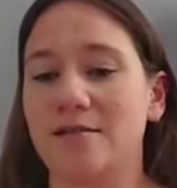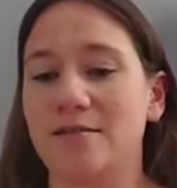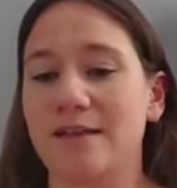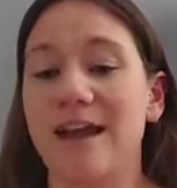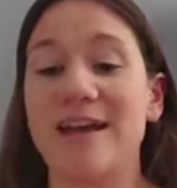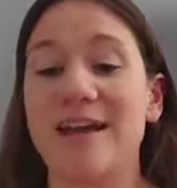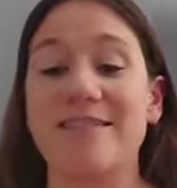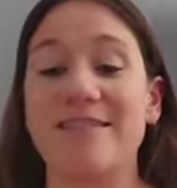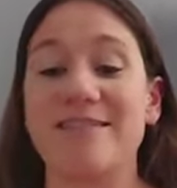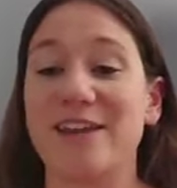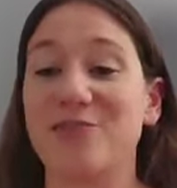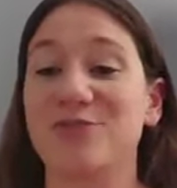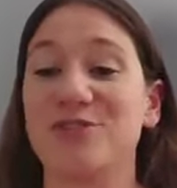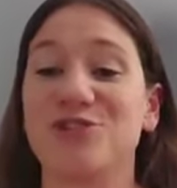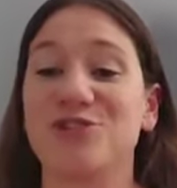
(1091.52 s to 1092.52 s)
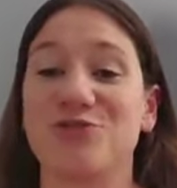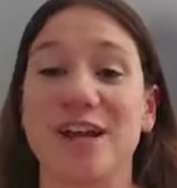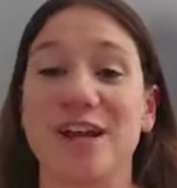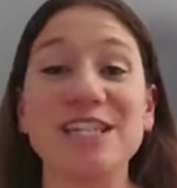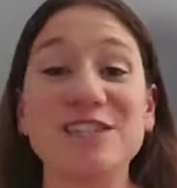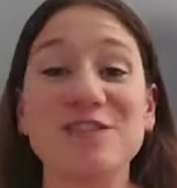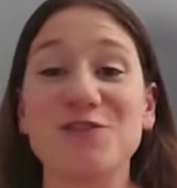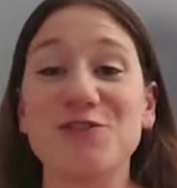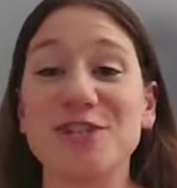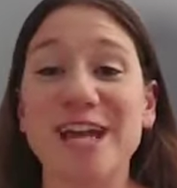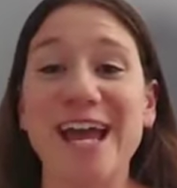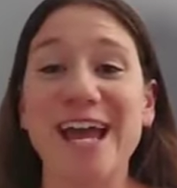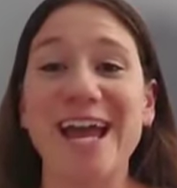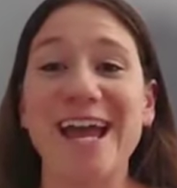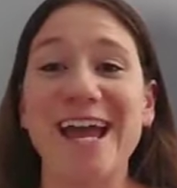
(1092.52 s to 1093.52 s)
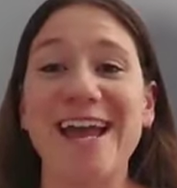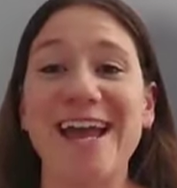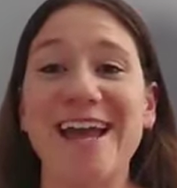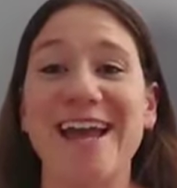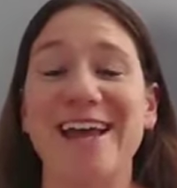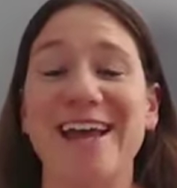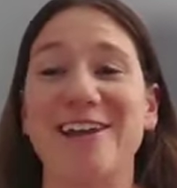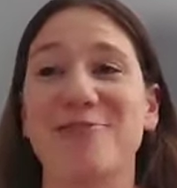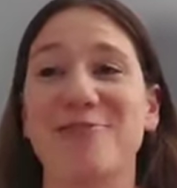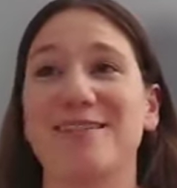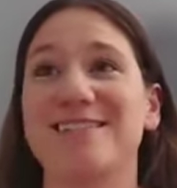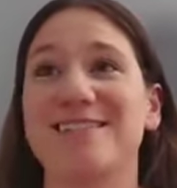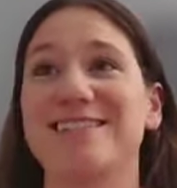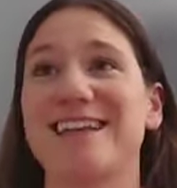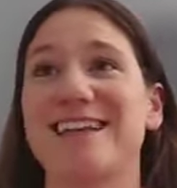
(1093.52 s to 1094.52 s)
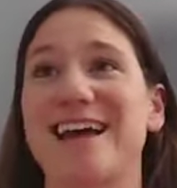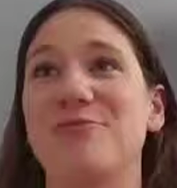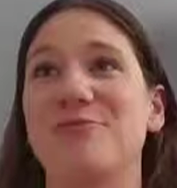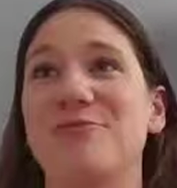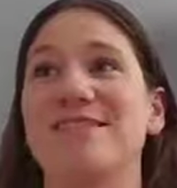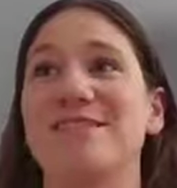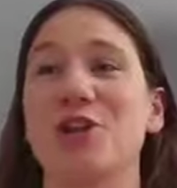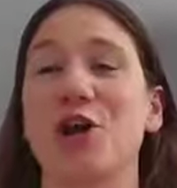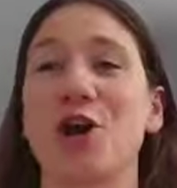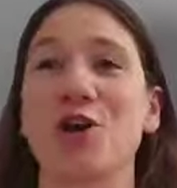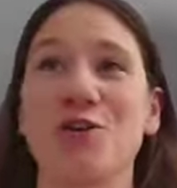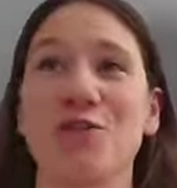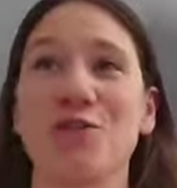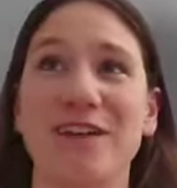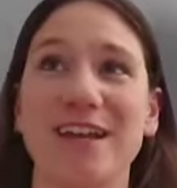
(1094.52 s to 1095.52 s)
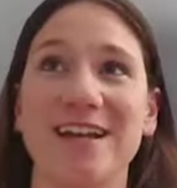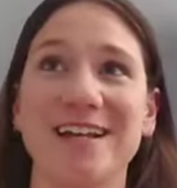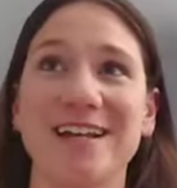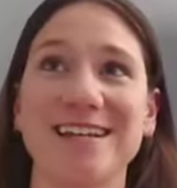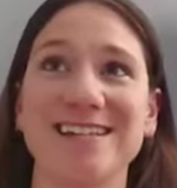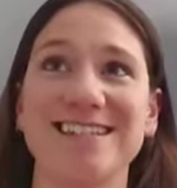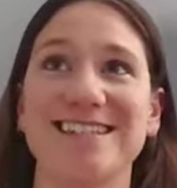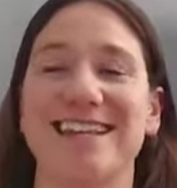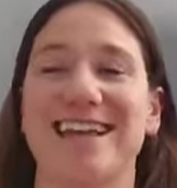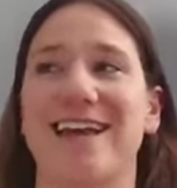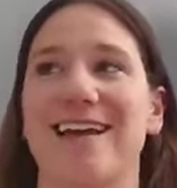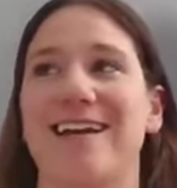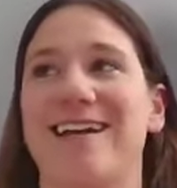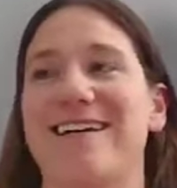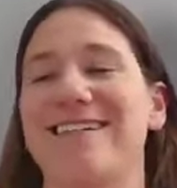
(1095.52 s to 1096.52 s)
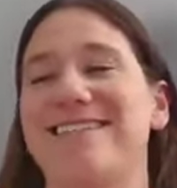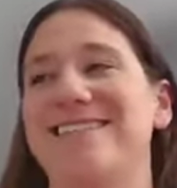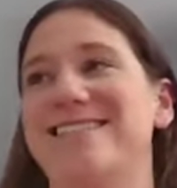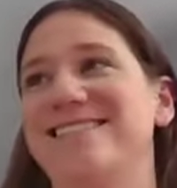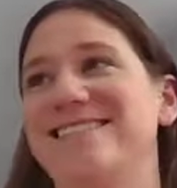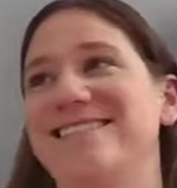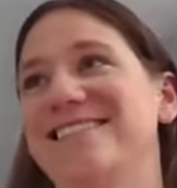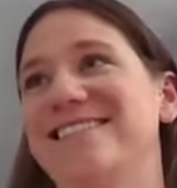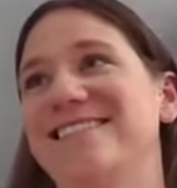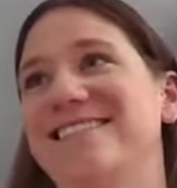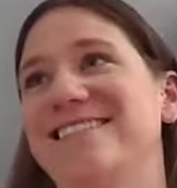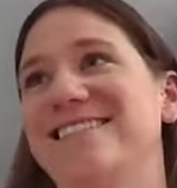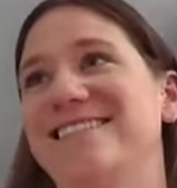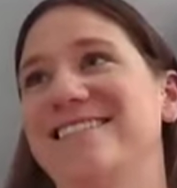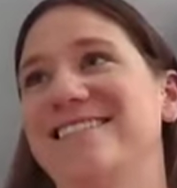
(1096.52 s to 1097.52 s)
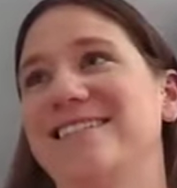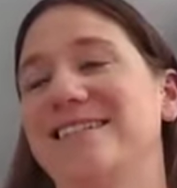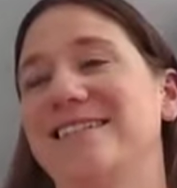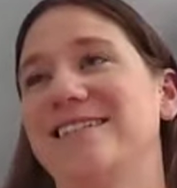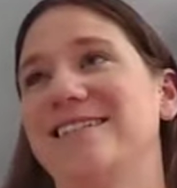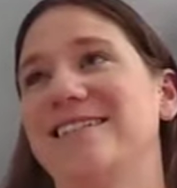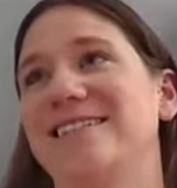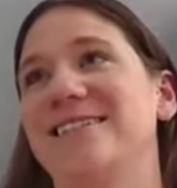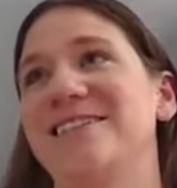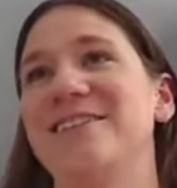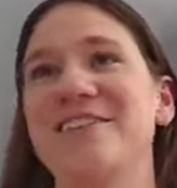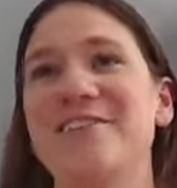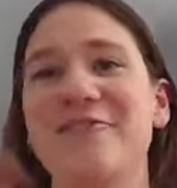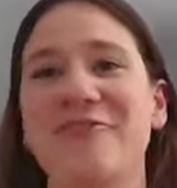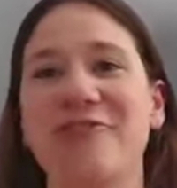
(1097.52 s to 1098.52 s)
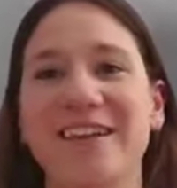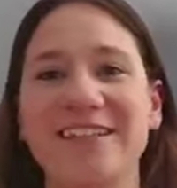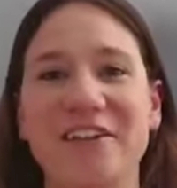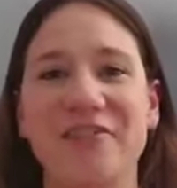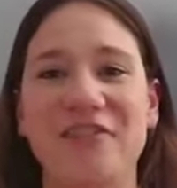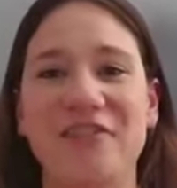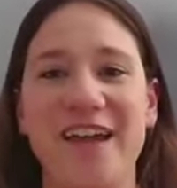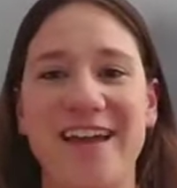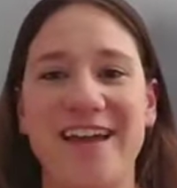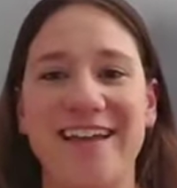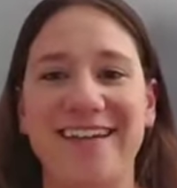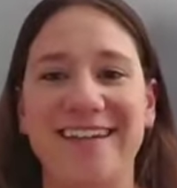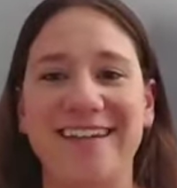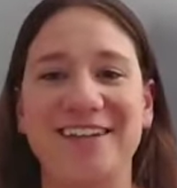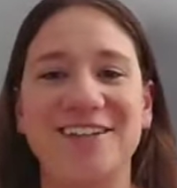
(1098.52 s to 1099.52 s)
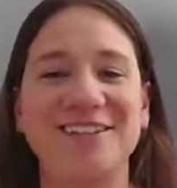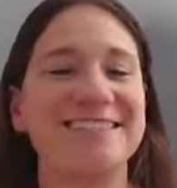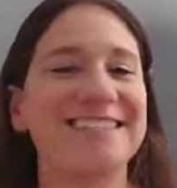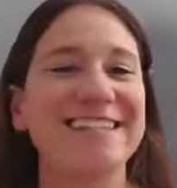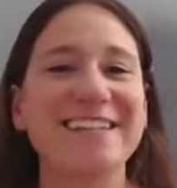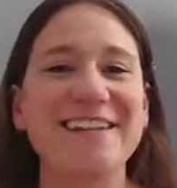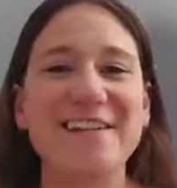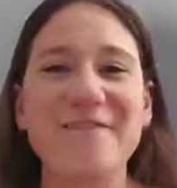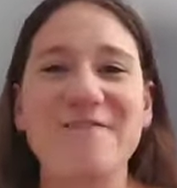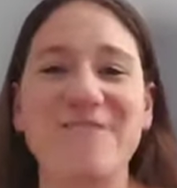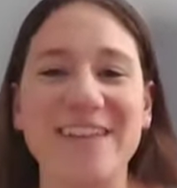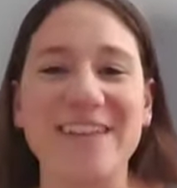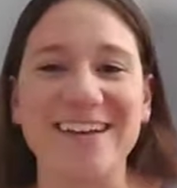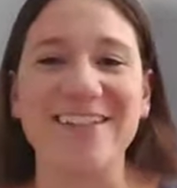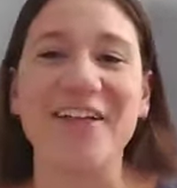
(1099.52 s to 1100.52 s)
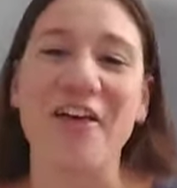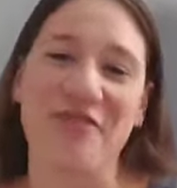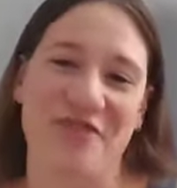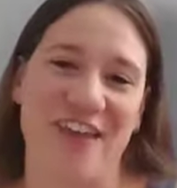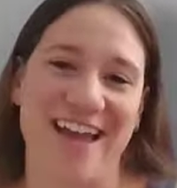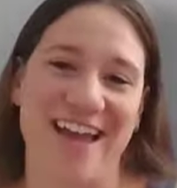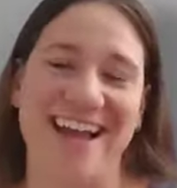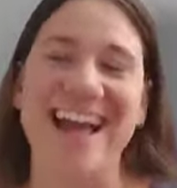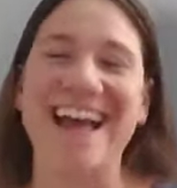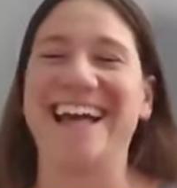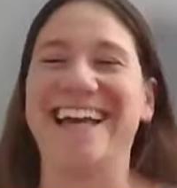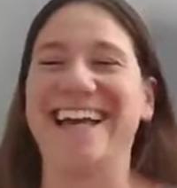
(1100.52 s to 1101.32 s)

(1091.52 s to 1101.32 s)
yeah, and then it was transfer day and I was nervous and you didn't feel a thing. You didn't feel a thing.